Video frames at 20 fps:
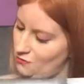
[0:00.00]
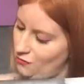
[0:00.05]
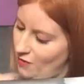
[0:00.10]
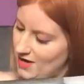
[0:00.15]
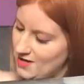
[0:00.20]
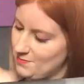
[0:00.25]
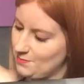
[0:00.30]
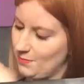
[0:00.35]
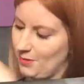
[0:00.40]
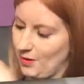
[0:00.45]

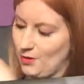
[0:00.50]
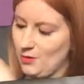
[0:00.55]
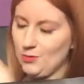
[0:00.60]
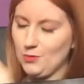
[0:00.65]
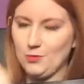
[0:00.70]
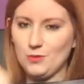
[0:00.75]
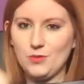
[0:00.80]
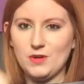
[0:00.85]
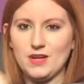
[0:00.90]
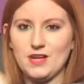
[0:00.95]

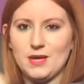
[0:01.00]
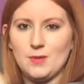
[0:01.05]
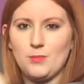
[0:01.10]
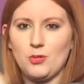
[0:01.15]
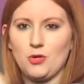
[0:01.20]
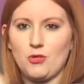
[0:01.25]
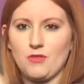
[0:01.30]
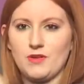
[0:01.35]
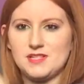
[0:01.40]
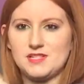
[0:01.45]
rainbow
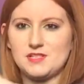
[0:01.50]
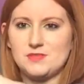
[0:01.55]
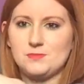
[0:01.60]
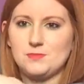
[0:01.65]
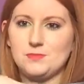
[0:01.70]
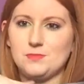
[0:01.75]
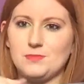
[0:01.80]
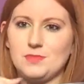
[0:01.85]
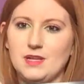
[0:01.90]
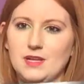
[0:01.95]

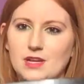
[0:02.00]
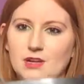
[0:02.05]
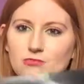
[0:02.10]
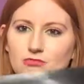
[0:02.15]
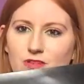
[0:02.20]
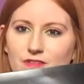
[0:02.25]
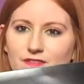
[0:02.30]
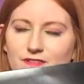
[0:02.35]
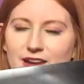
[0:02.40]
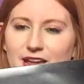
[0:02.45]
prism
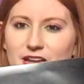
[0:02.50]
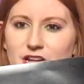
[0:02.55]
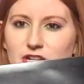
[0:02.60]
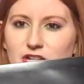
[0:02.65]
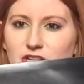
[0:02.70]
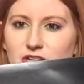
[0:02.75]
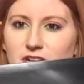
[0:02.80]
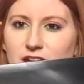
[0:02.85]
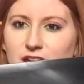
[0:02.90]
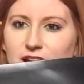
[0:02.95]

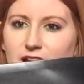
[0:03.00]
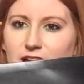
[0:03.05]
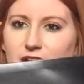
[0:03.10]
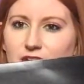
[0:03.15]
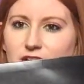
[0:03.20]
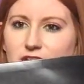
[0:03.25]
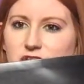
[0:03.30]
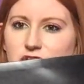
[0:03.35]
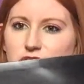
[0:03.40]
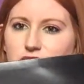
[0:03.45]
reflection here.
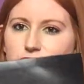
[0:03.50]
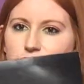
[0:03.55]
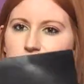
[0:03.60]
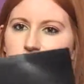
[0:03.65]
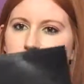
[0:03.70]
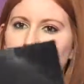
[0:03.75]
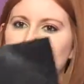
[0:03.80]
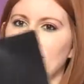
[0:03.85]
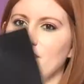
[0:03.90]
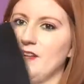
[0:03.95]
It's
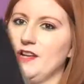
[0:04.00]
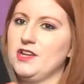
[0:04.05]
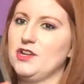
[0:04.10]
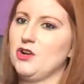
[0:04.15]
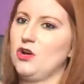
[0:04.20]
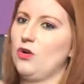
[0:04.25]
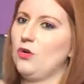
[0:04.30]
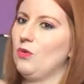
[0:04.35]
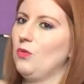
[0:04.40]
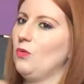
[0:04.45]
really
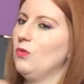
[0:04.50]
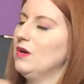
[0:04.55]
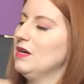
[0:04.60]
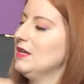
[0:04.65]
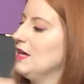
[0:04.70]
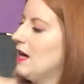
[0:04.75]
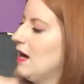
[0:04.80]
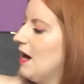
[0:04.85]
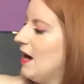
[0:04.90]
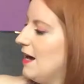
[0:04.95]
cool,
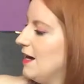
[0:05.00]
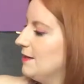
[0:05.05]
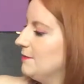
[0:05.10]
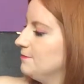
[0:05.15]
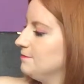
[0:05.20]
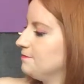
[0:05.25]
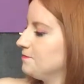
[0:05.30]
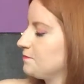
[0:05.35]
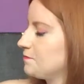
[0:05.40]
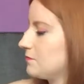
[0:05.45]

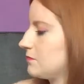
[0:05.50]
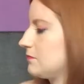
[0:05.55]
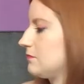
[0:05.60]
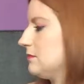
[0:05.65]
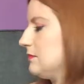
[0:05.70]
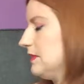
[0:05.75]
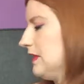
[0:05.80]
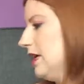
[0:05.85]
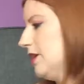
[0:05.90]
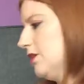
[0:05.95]
and
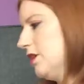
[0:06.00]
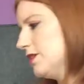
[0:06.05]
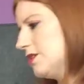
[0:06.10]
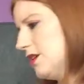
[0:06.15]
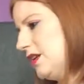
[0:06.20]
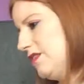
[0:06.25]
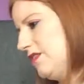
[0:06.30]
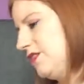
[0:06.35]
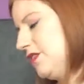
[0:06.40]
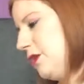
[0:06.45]
I
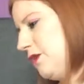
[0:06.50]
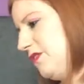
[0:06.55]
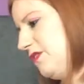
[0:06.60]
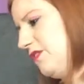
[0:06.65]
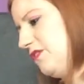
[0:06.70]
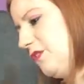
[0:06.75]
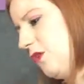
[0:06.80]
don't even know if the